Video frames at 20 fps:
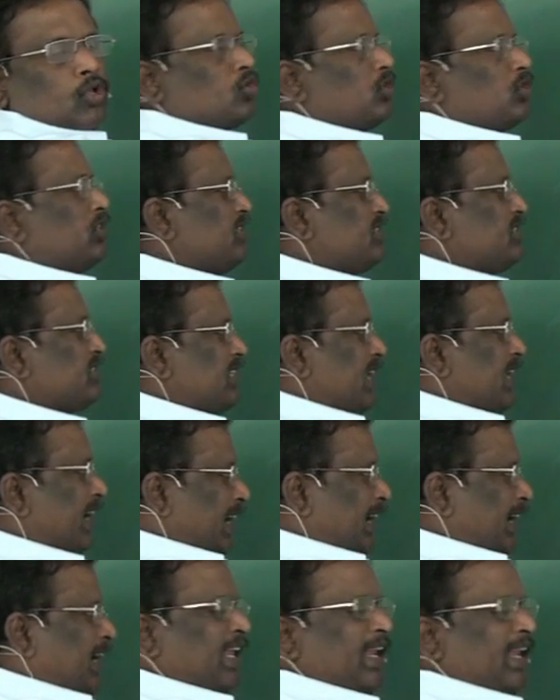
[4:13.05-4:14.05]
So the
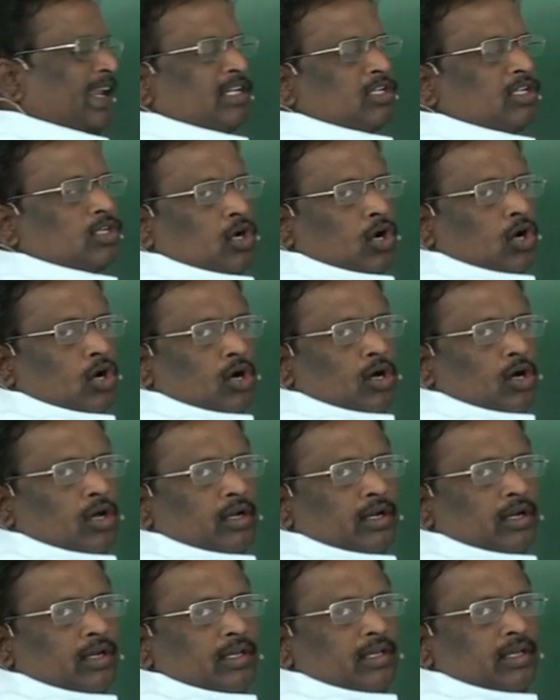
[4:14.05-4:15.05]
second
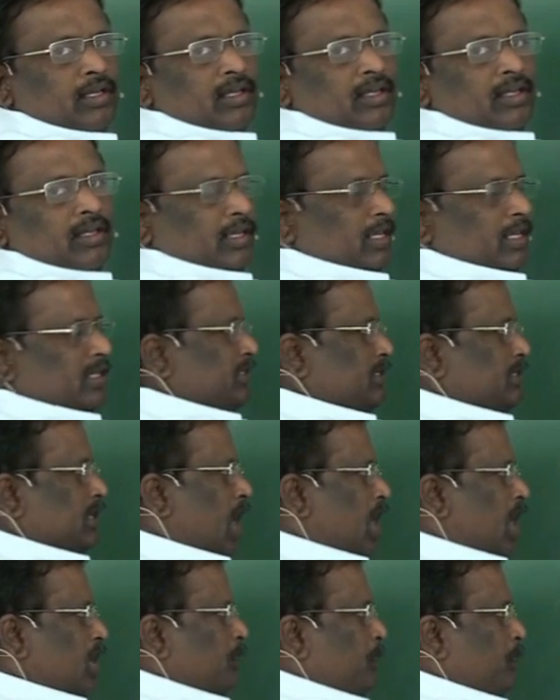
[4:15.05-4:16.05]
electron is
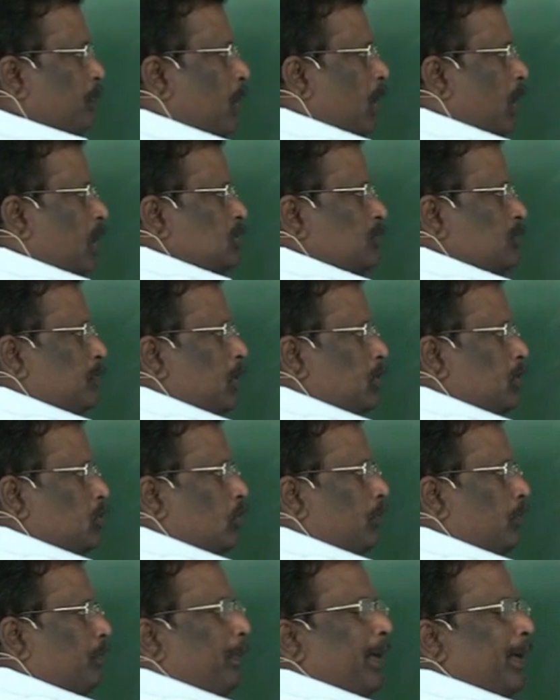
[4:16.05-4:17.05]
not possible
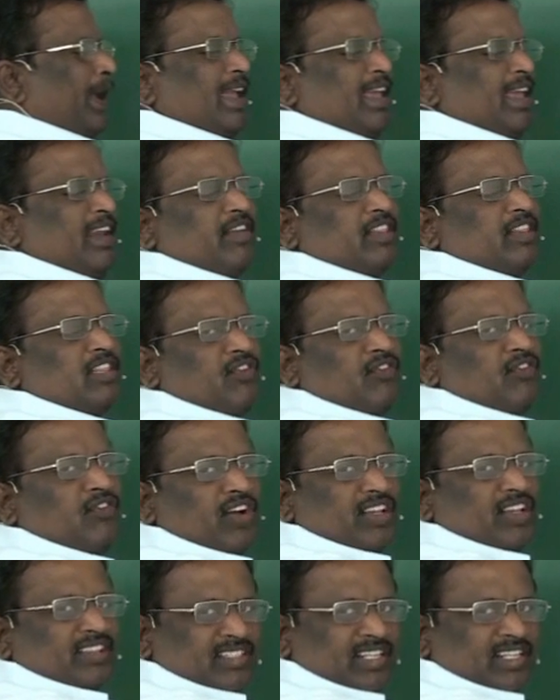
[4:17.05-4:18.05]
to pair with the
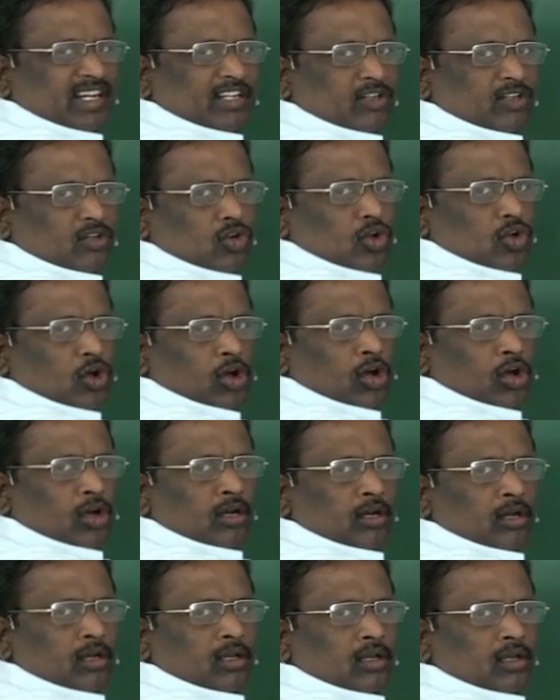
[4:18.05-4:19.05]
first
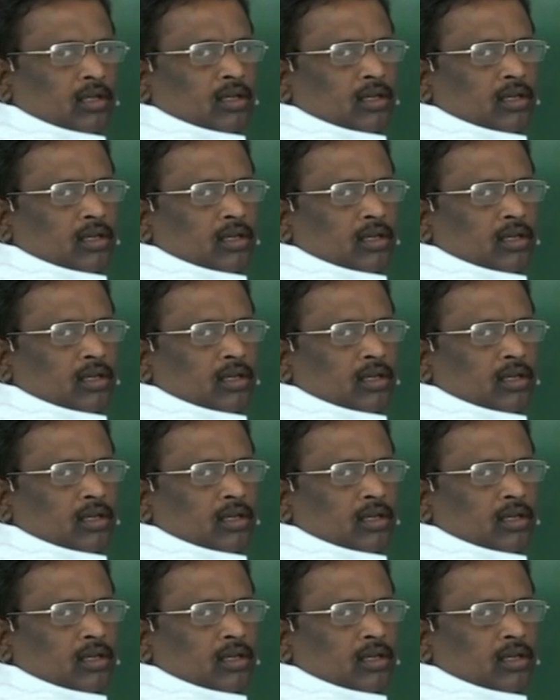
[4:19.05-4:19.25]
electron